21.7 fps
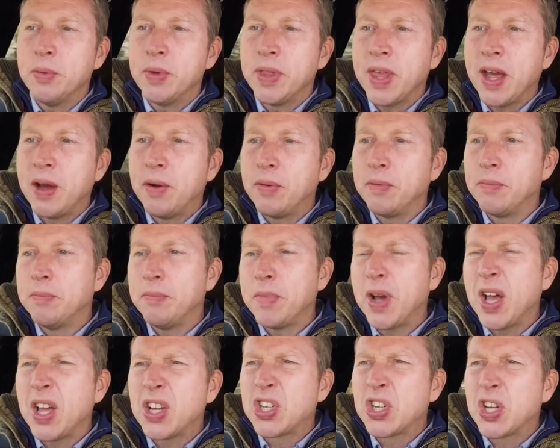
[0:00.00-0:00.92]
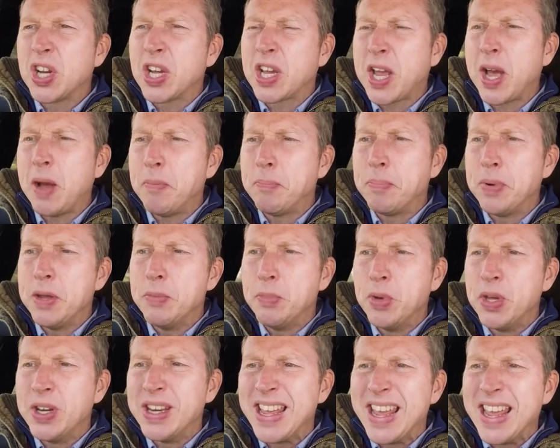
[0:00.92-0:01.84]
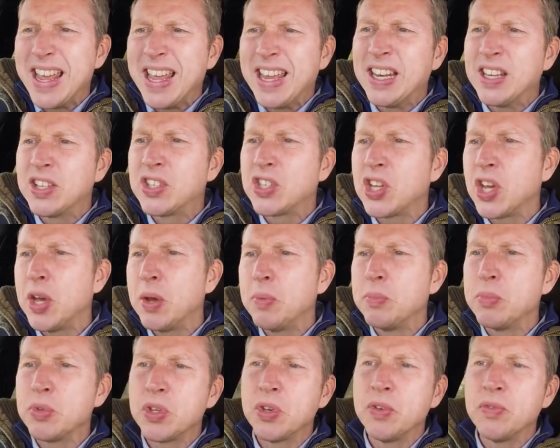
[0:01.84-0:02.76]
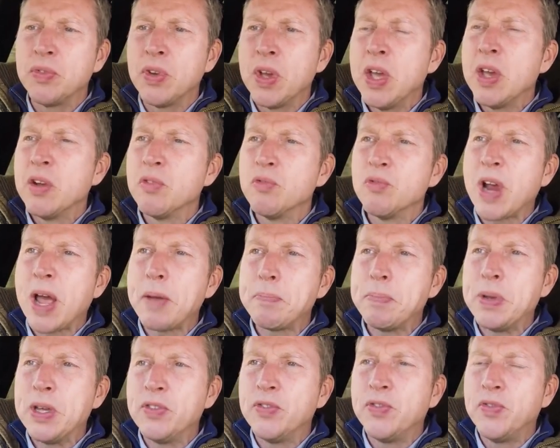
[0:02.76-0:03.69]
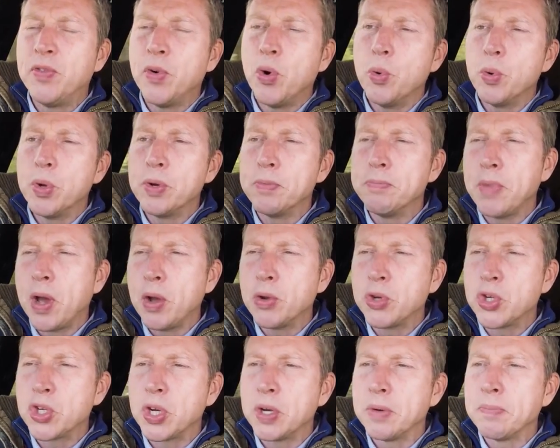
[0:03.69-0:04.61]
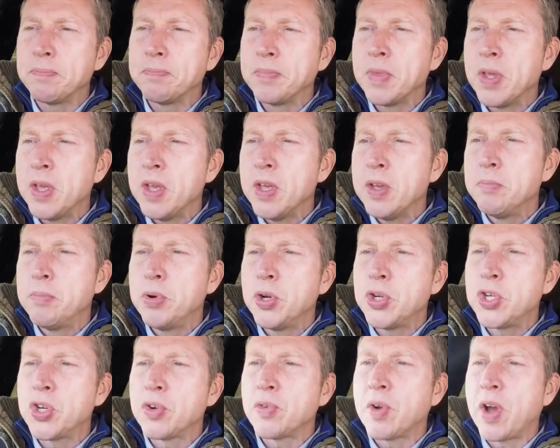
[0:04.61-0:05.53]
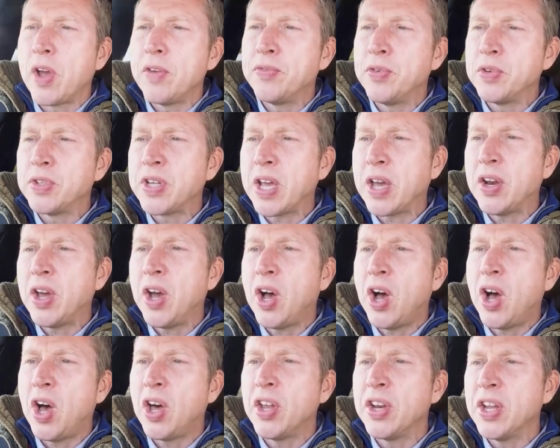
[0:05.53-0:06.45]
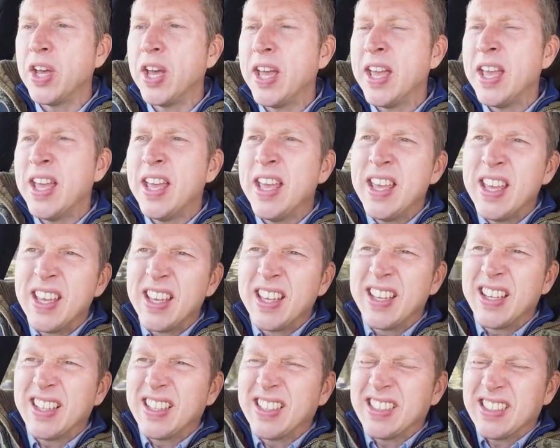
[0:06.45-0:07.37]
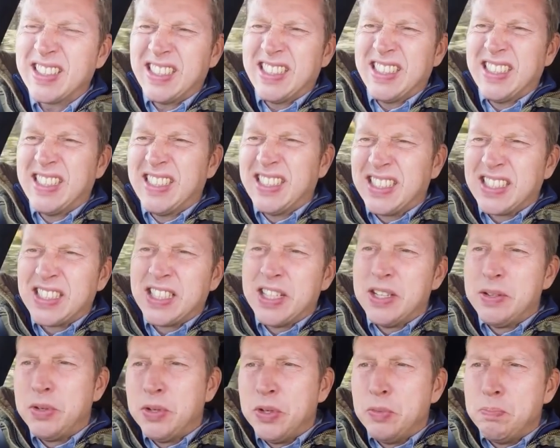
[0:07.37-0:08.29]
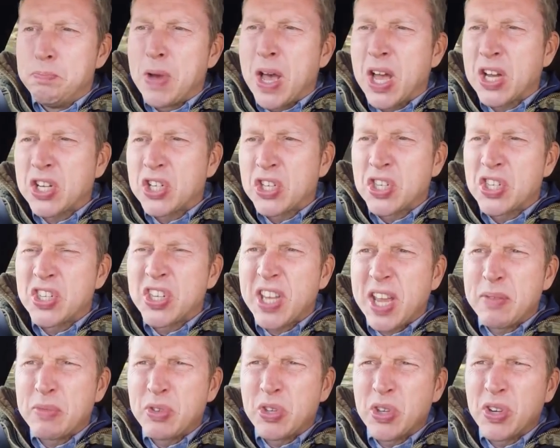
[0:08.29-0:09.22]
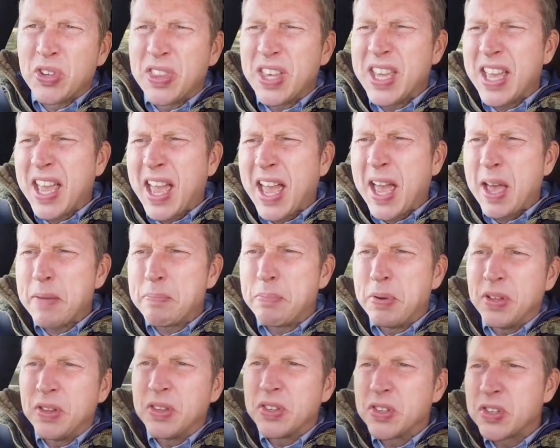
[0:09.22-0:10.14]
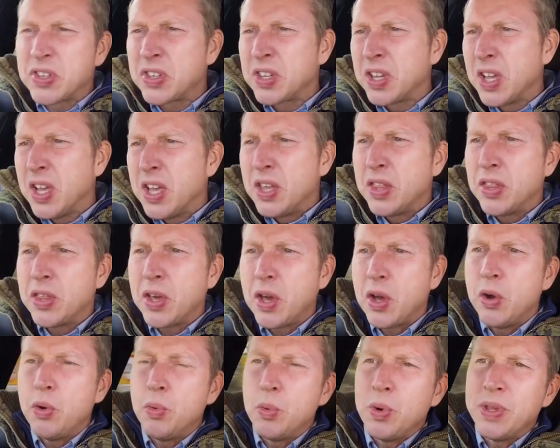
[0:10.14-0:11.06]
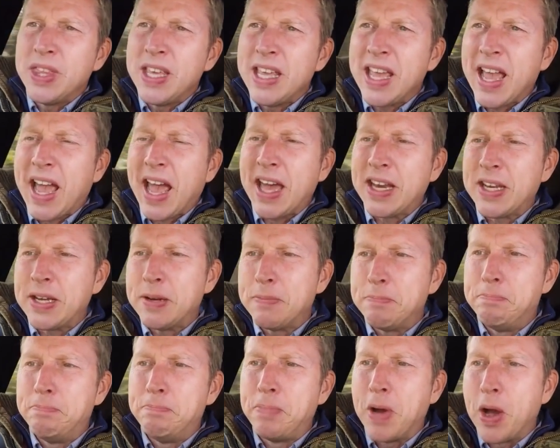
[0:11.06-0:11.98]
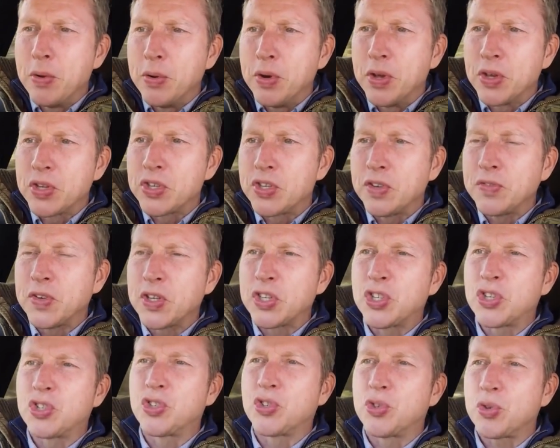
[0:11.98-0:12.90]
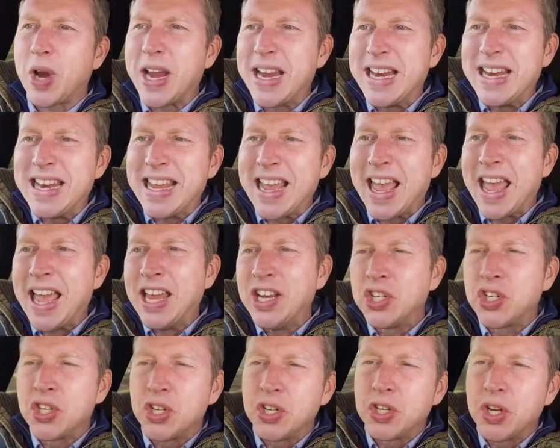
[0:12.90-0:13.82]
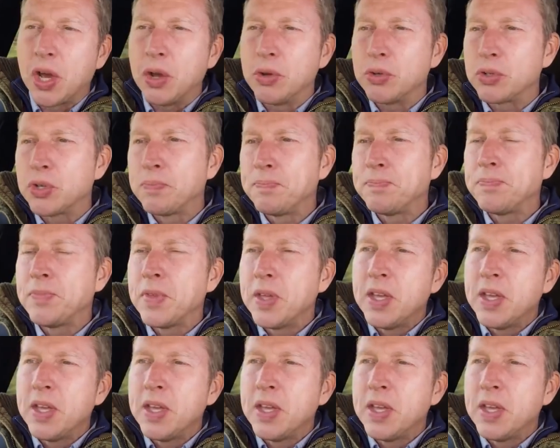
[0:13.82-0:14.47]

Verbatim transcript: without much accompaniment in terms of rapid forward motion. Push your right foot down harder and much the same sort of thing happens, though with the added bonus of a straining engine note.